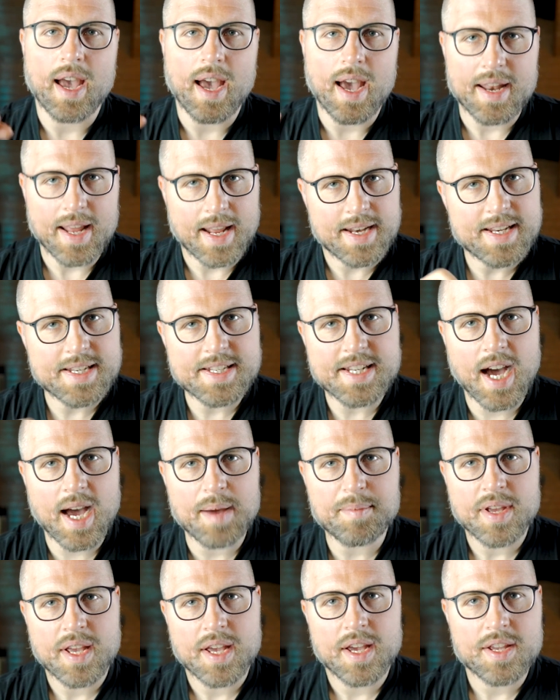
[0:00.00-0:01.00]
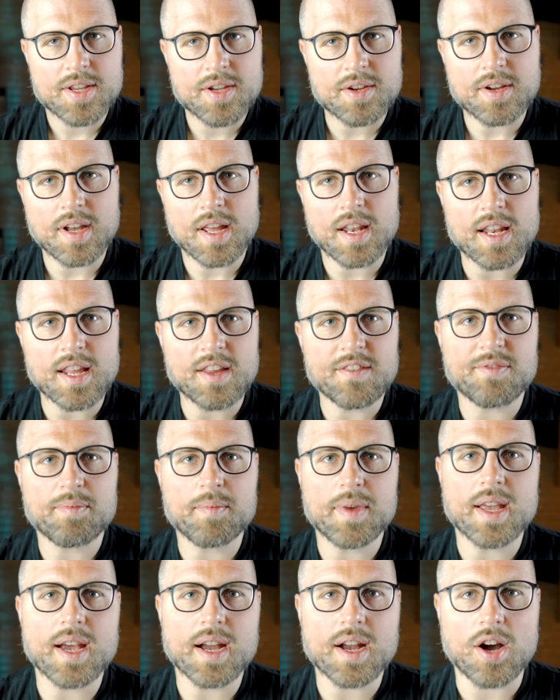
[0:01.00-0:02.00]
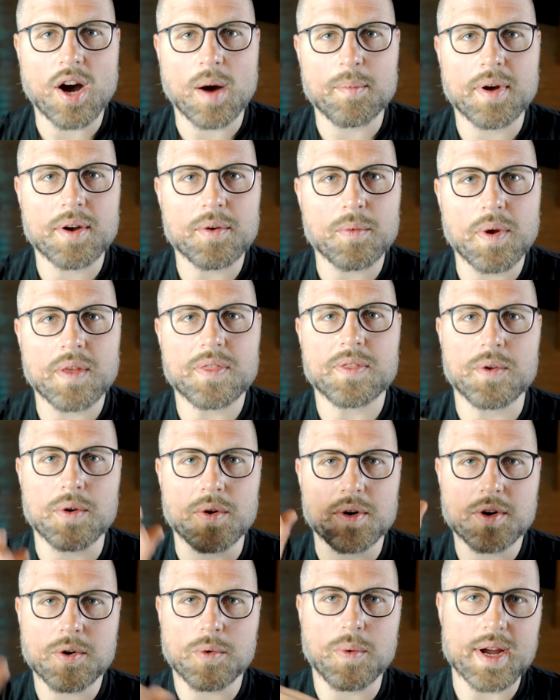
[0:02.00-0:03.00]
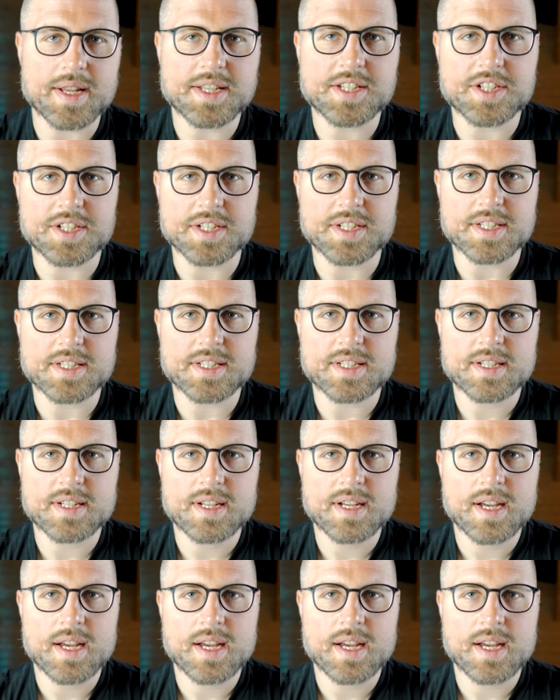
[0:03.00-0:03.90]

At any time, you can leave me a comment with your questions.